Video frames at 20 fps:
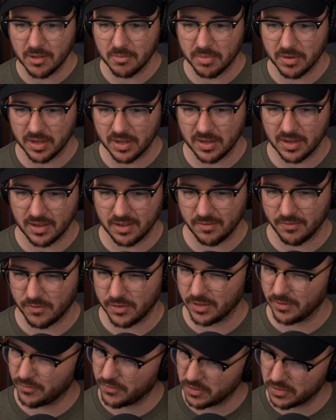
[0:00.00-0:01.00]
But
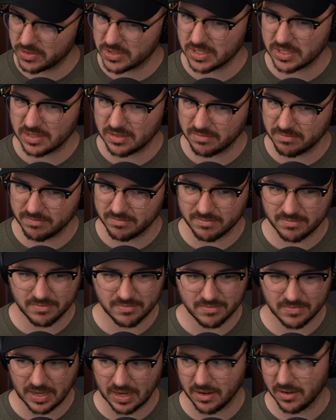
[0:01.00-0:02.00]
for the first,
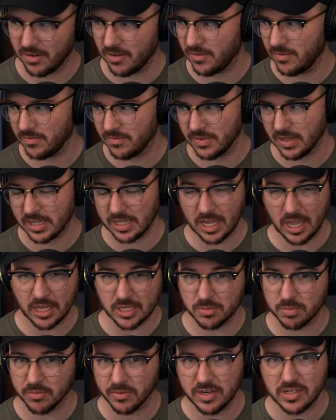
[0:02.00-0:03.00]
I don't know,
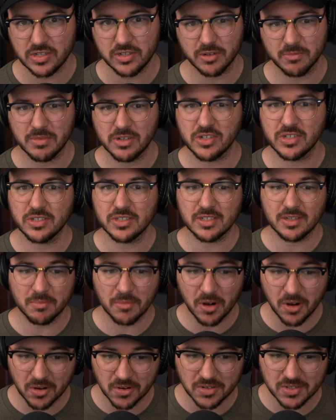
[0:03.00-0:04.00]
explorational missions to
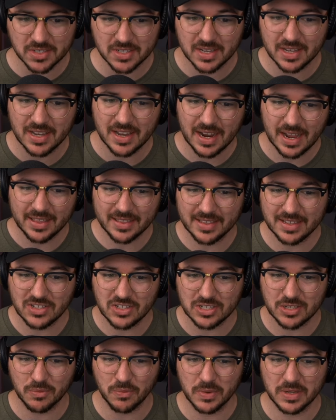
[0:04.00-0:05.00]
Mars, I think that's
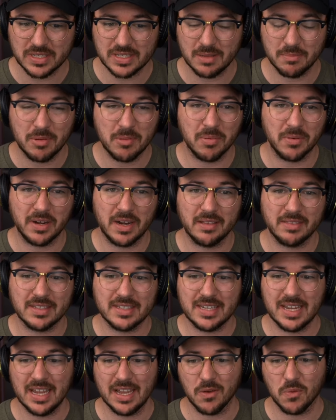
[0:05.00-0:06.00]
just a risk that people are going to have to
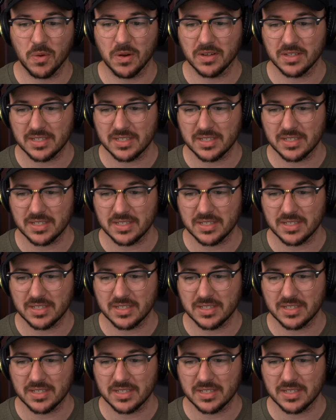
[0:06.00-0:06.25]
take, where